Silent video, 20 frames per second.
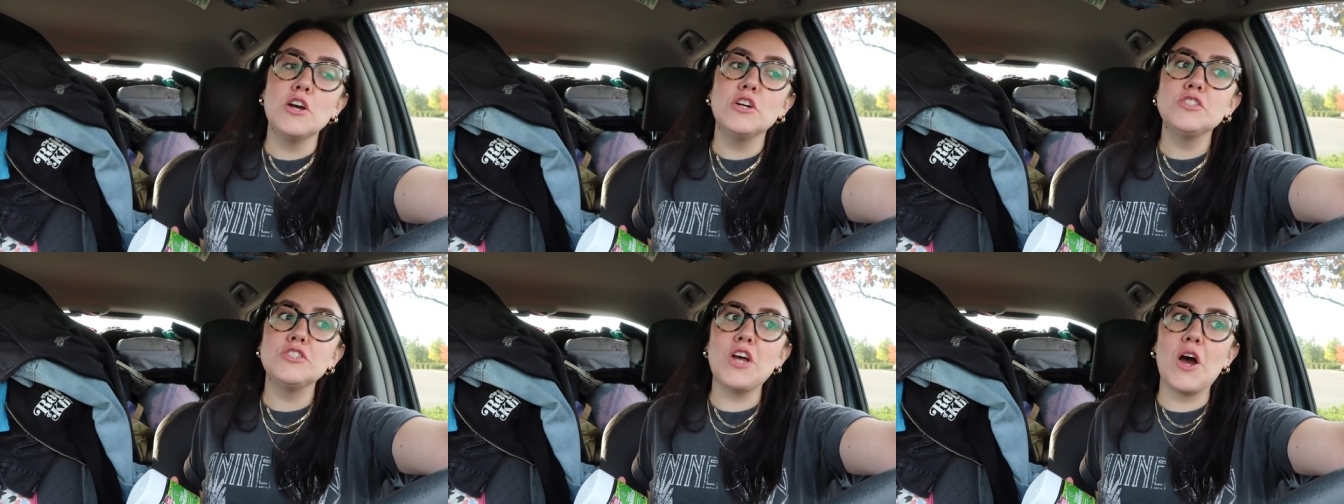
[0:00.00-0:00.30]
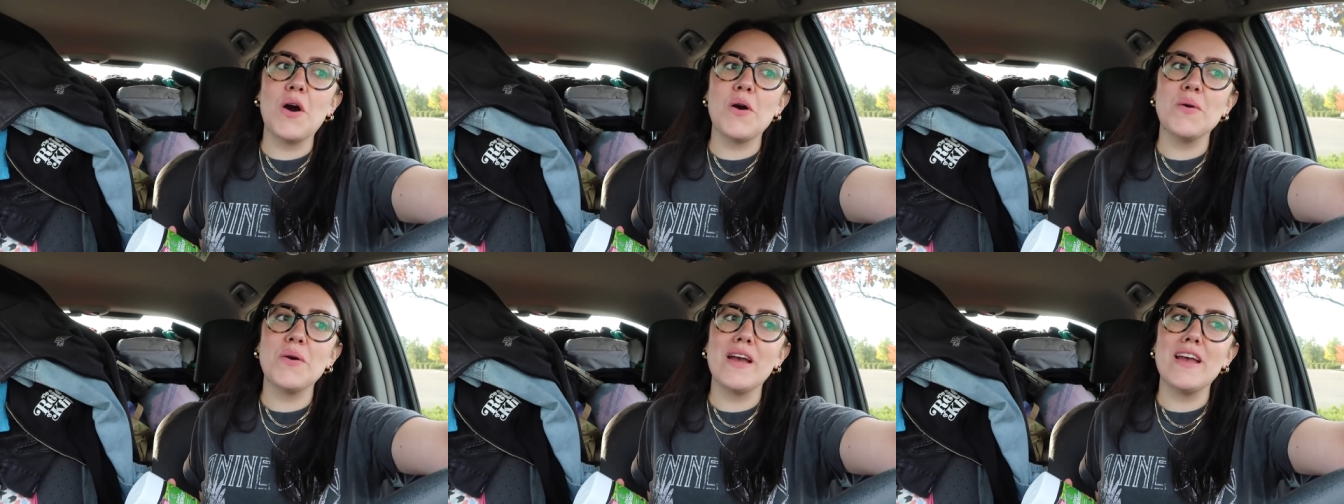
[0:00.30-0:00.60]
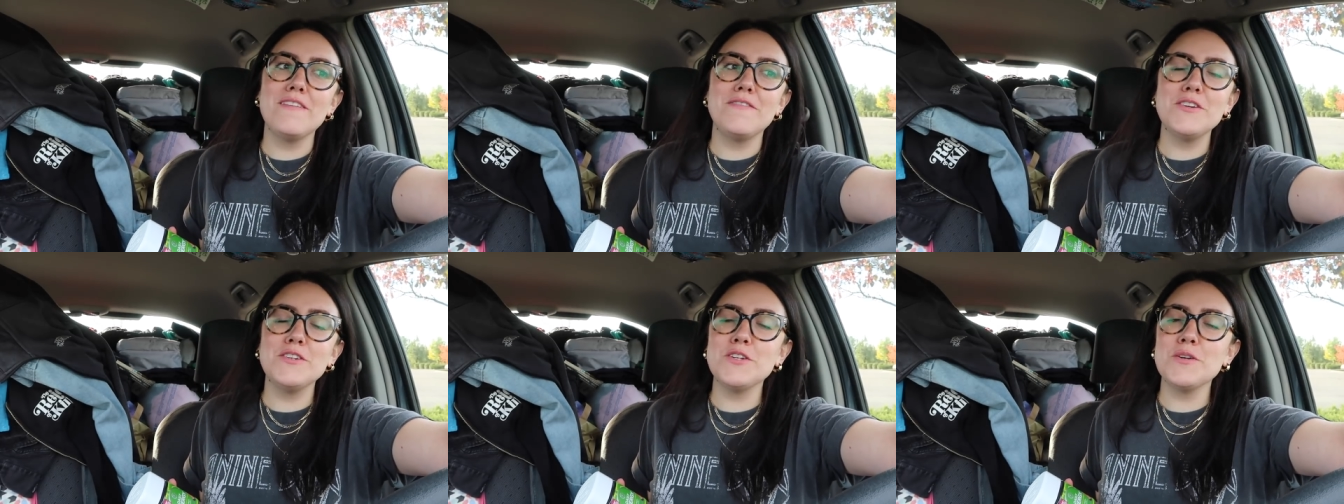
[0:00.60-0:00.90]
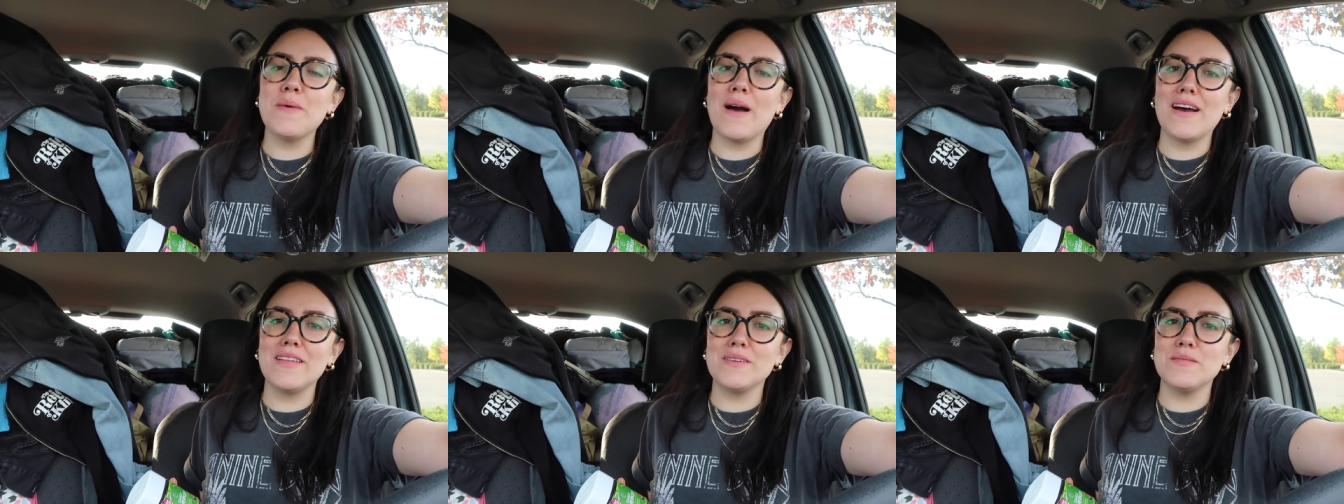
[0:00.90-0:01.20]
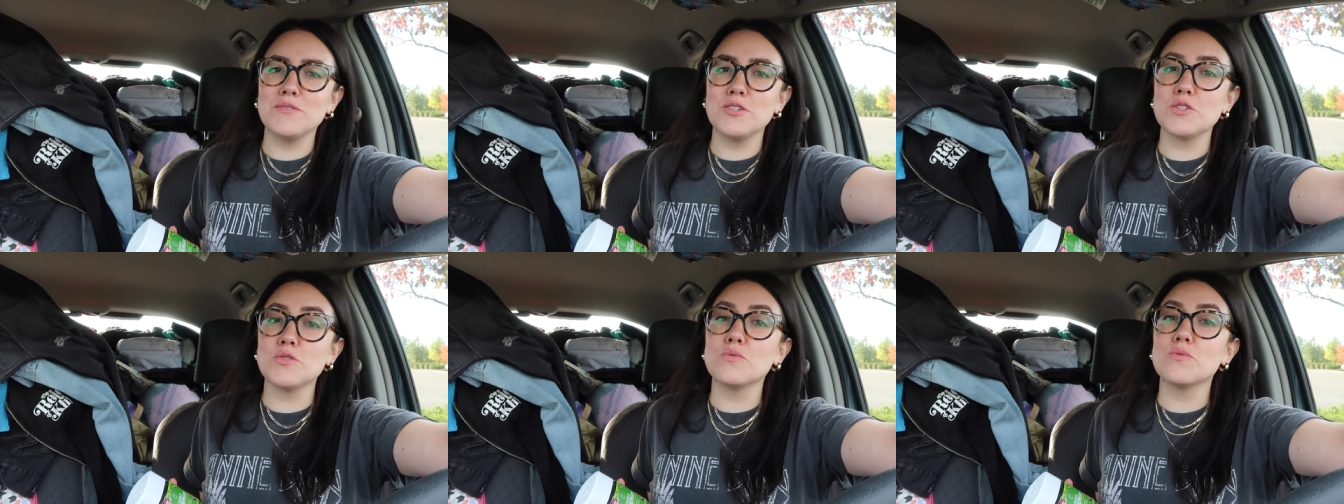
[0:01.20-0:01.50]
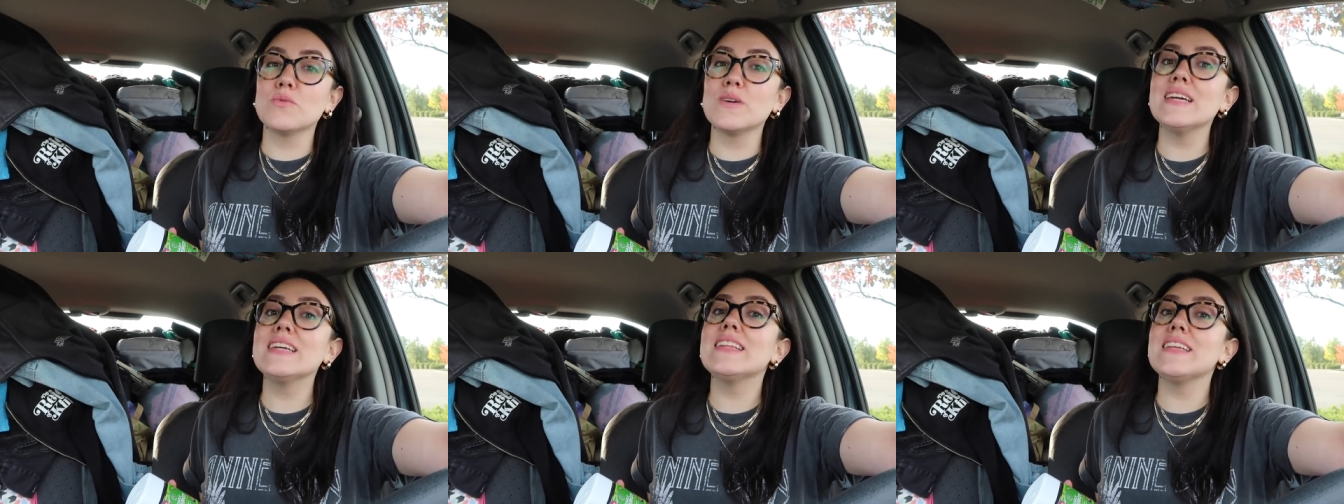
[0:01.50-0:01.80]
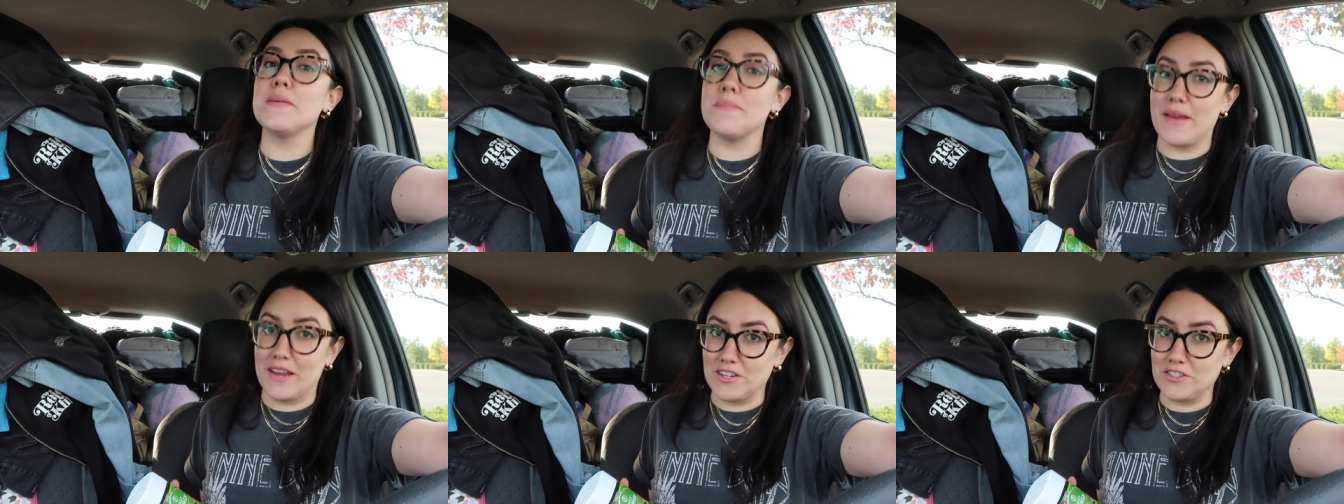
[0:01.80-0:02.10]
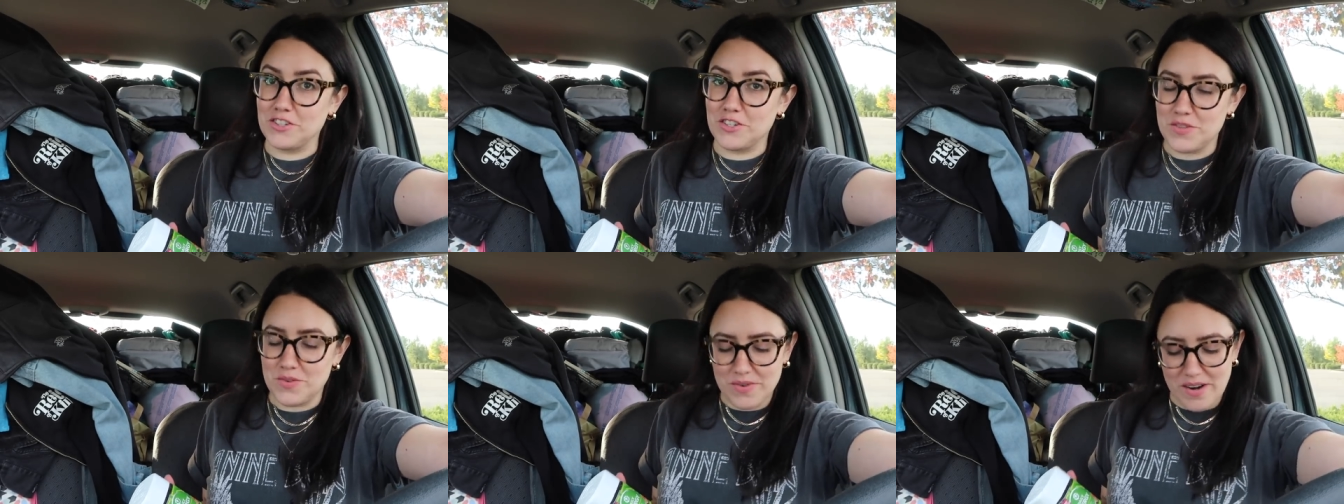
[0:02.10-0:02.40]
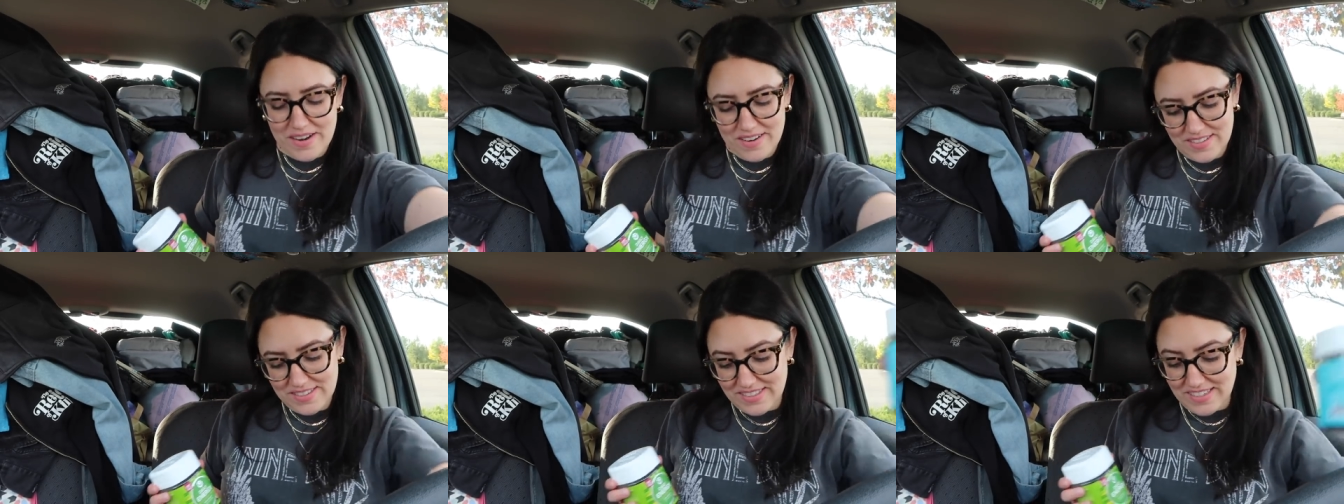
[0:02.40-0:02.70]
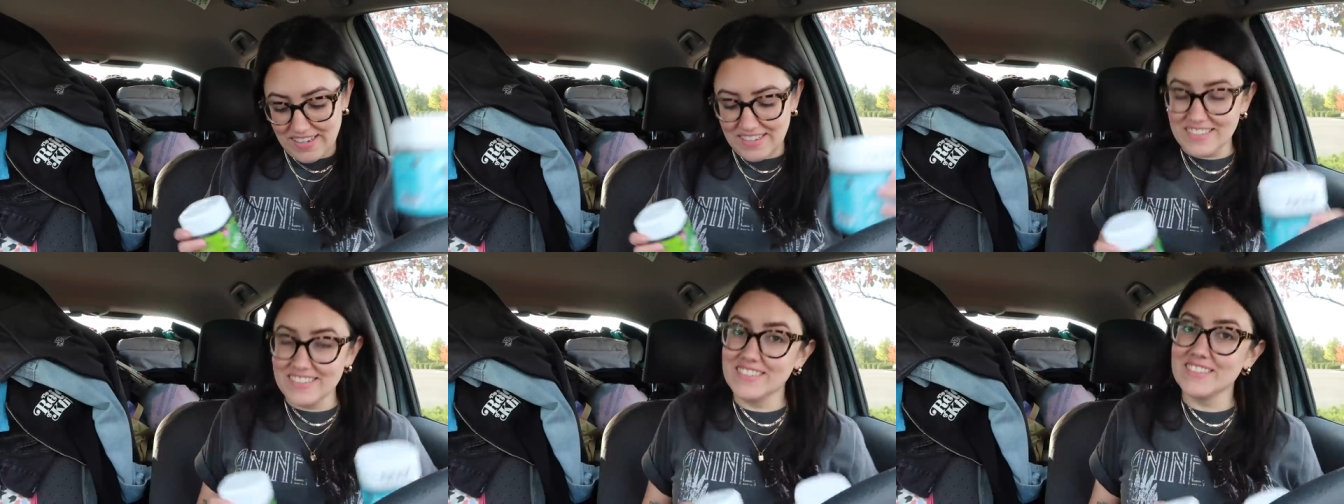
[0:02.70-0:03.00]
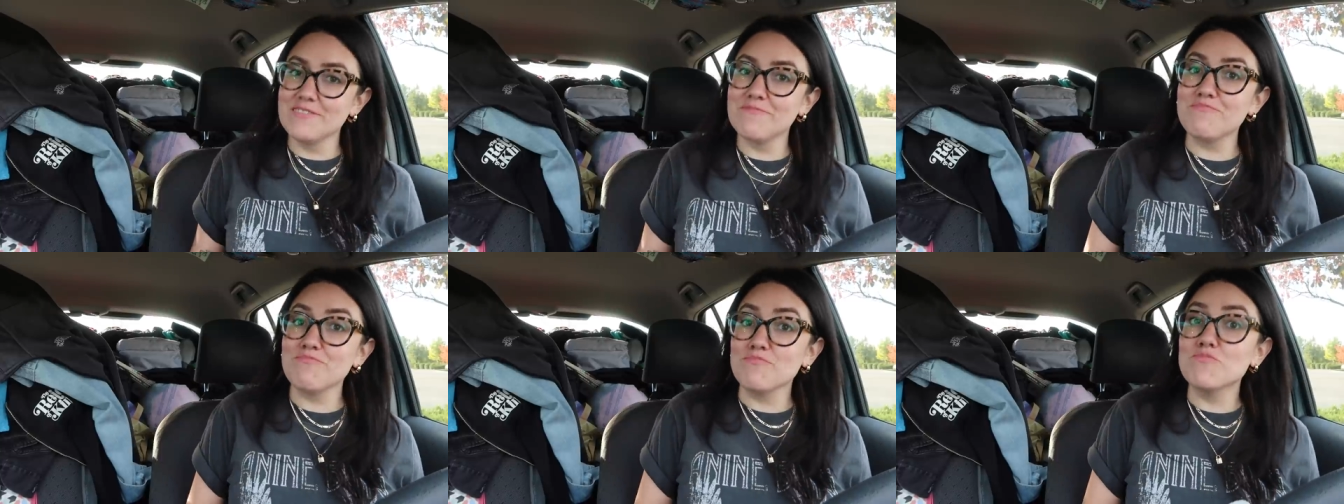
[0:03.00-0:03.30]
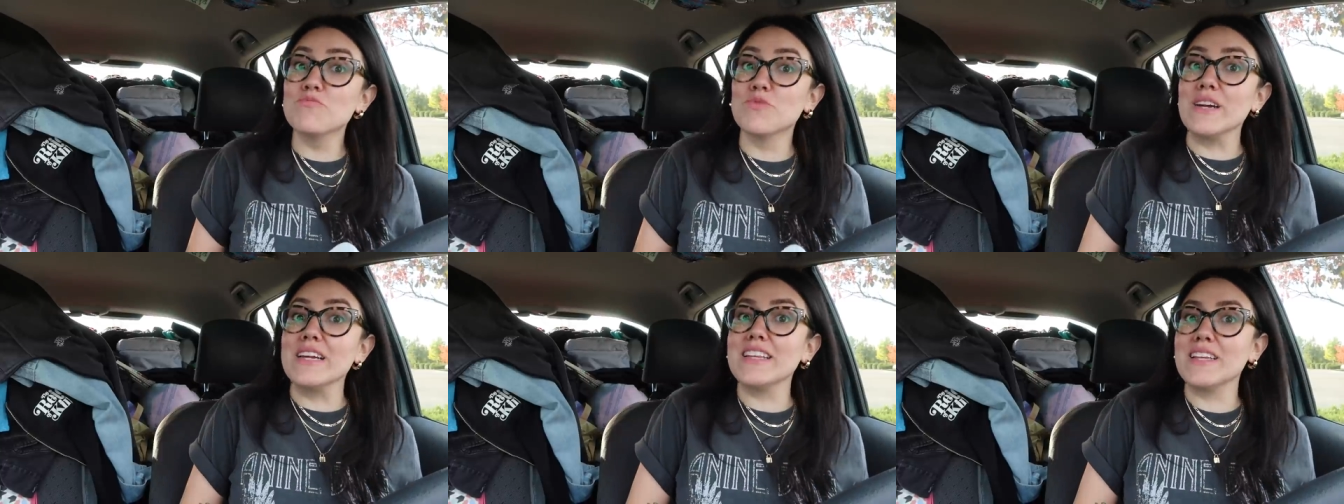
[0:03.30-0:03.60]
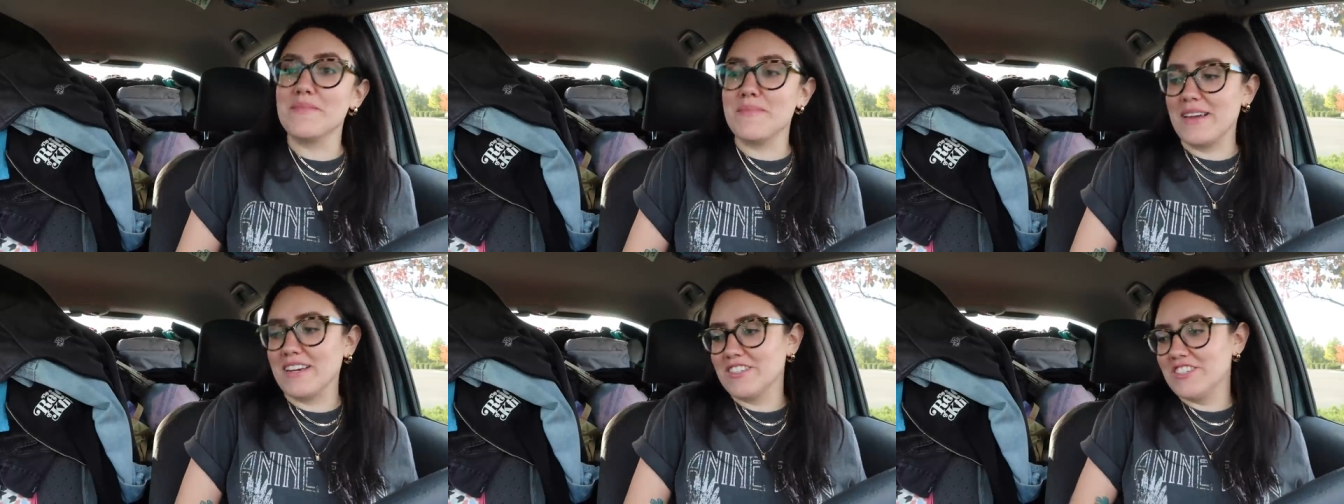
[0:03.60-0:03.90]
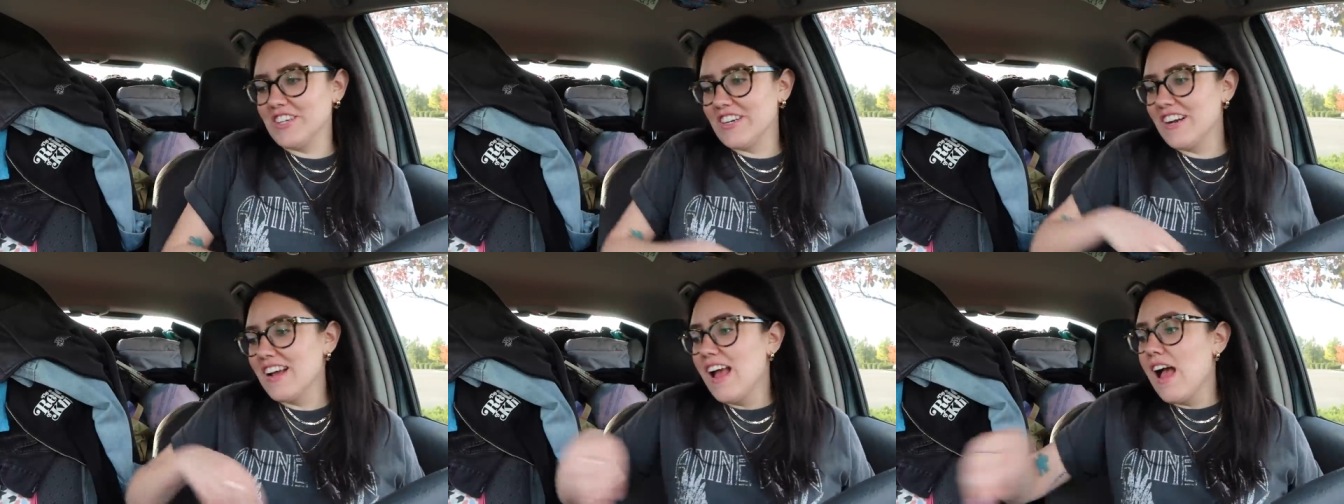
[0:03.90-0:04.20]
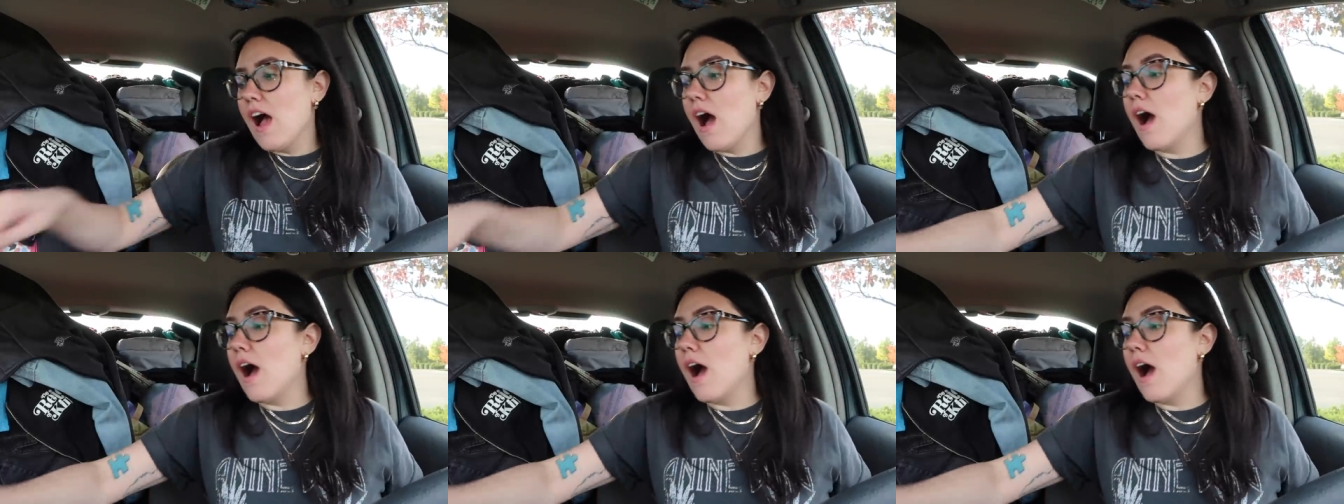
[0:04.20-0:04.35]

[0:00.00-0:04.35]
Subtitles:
So if you do buy them, just really make sure they're out of the sun. Really make sure.